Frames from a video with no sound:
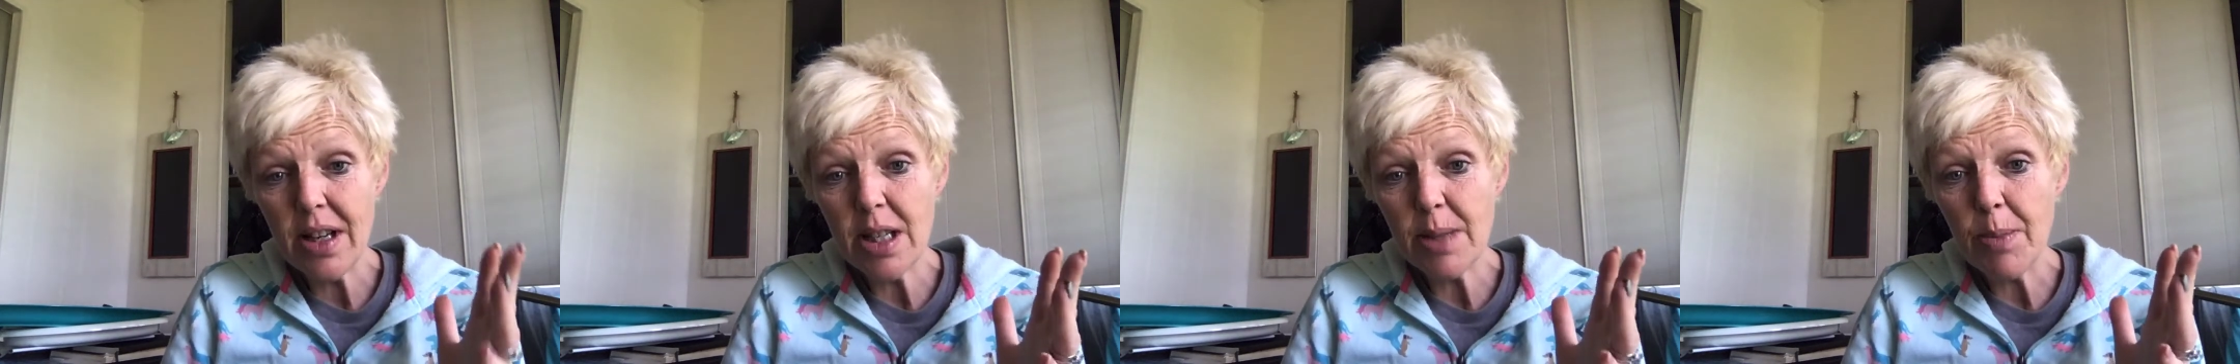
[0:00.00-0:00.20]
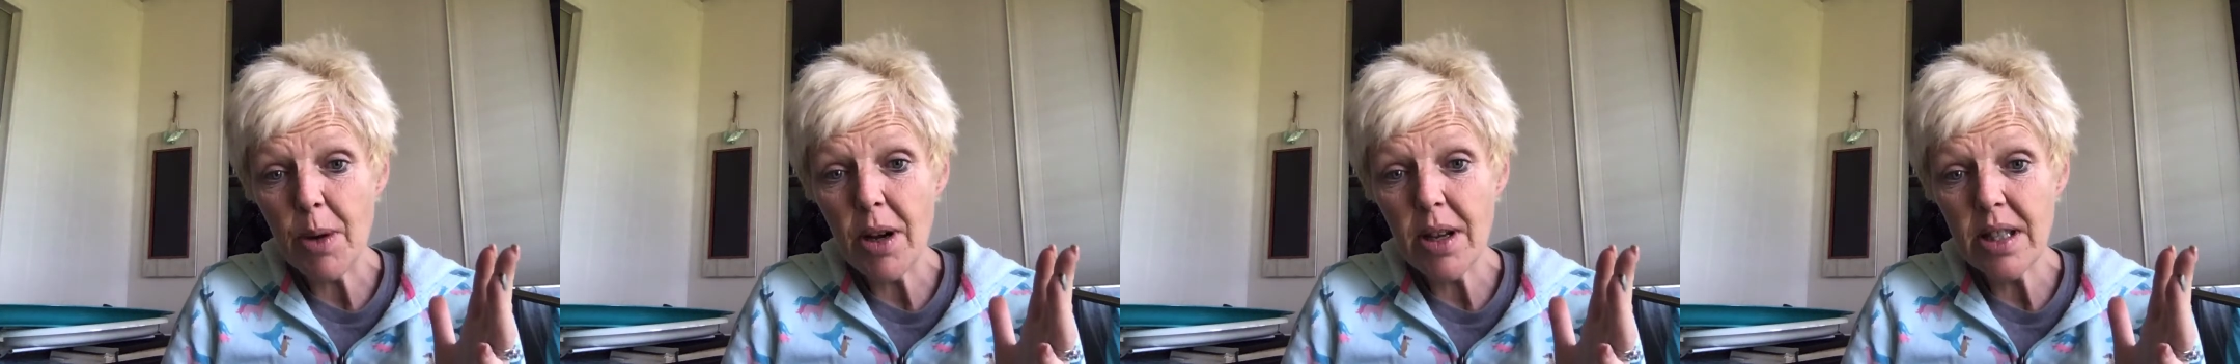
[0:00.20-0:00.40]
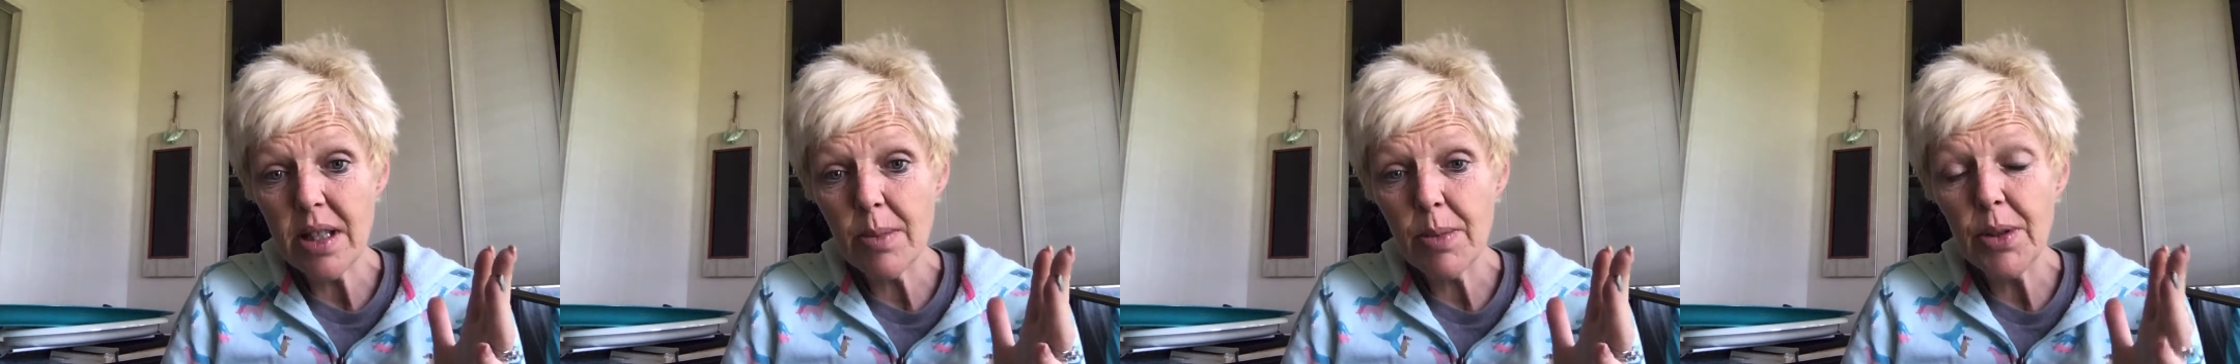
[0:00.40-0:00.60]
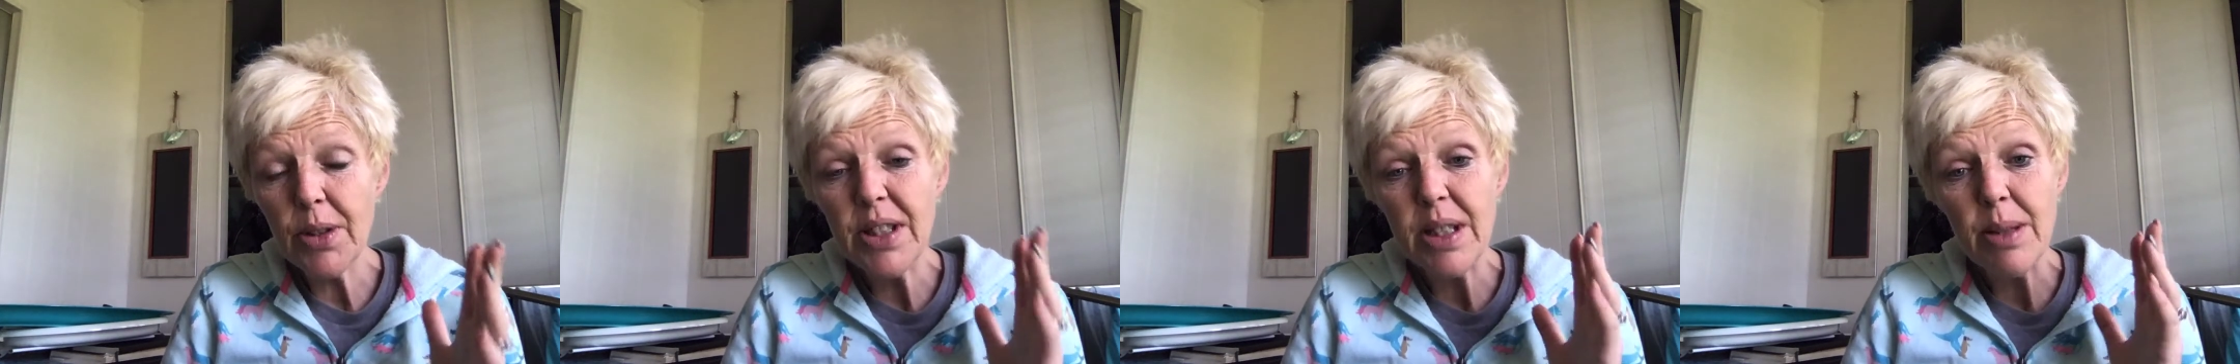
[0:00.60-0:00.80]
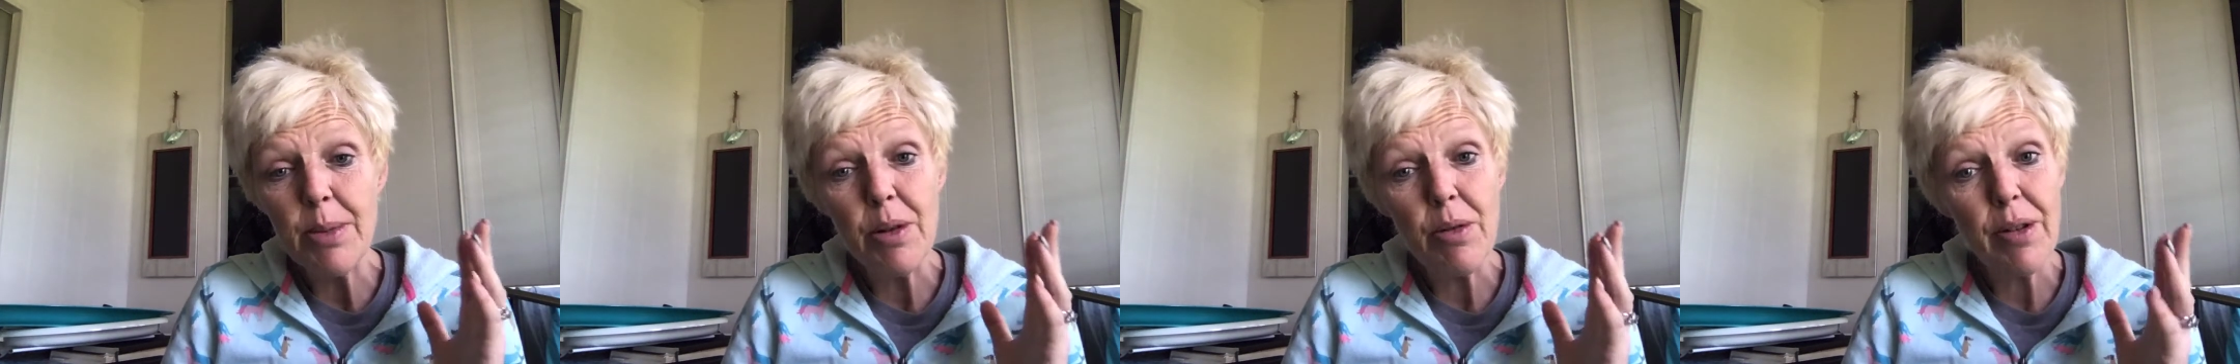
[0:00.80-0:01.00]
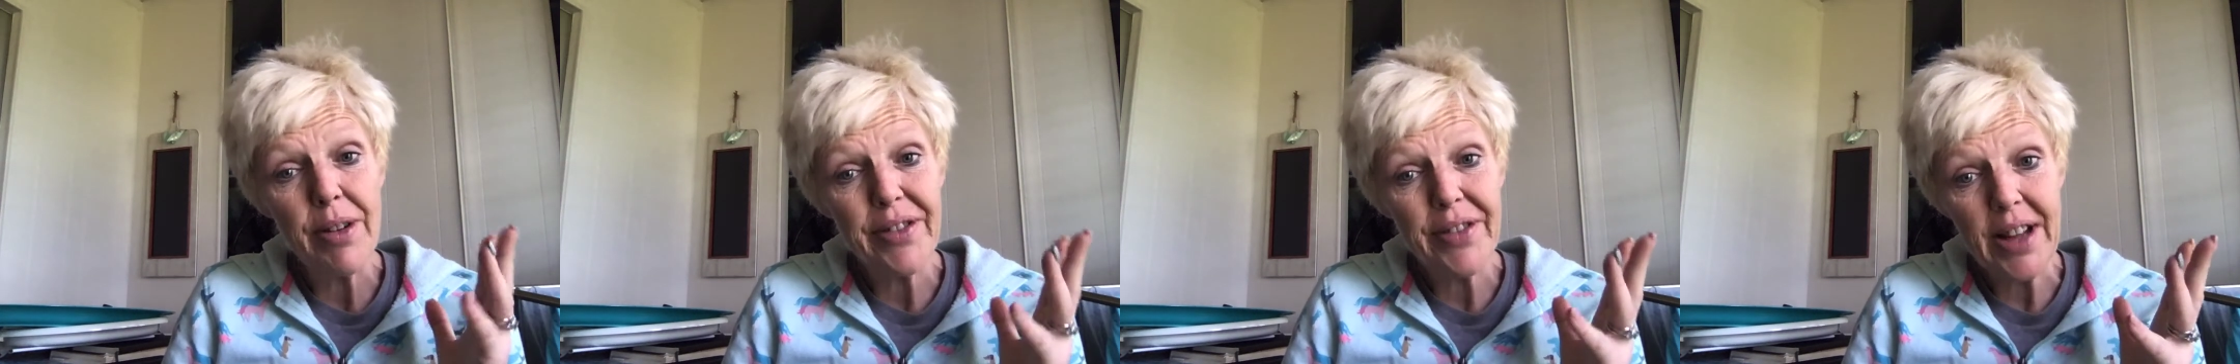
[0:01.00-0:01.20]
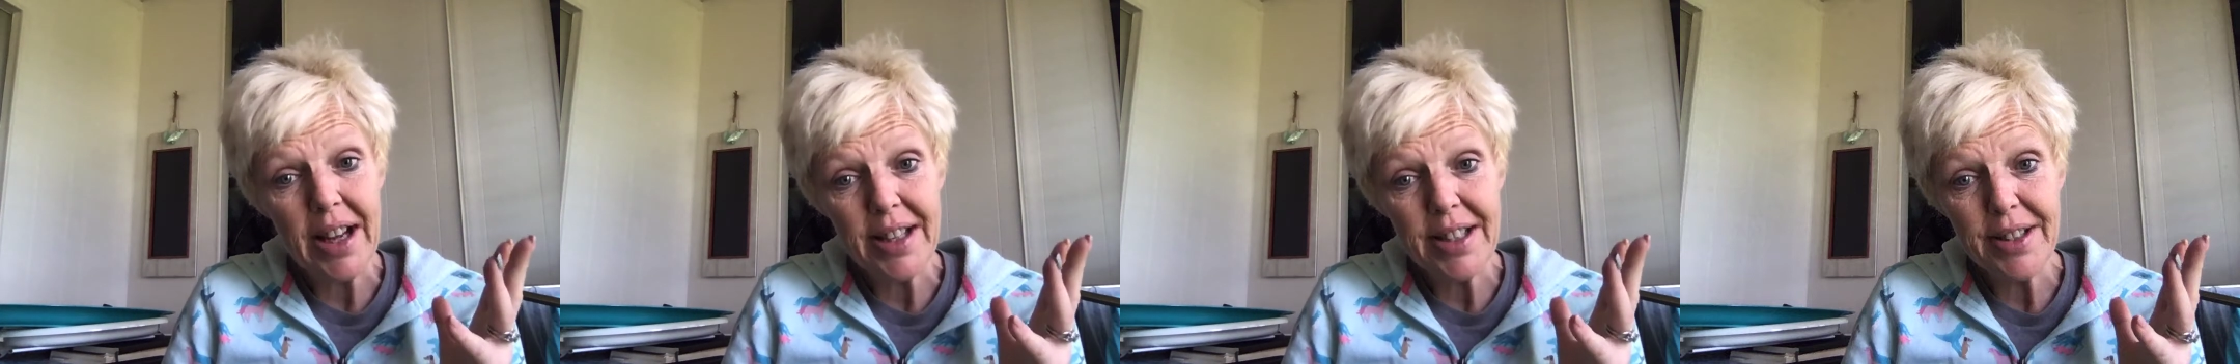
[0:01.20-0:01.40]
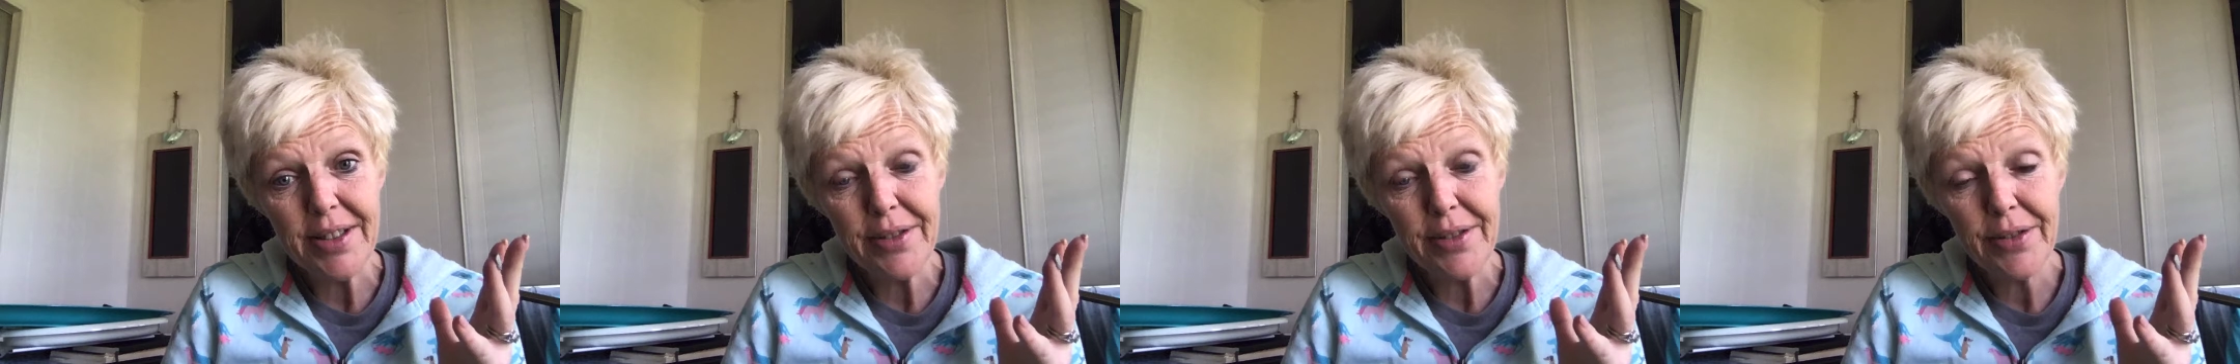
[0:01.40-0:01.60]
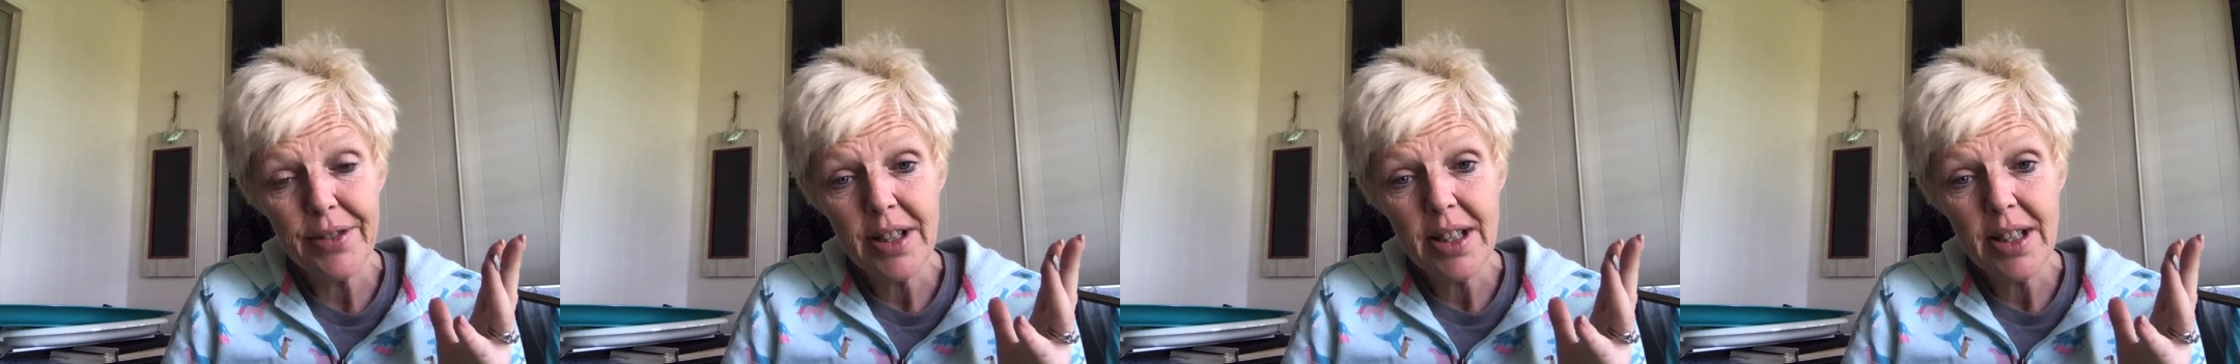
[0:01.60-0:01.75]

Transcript: as possible to be reflective,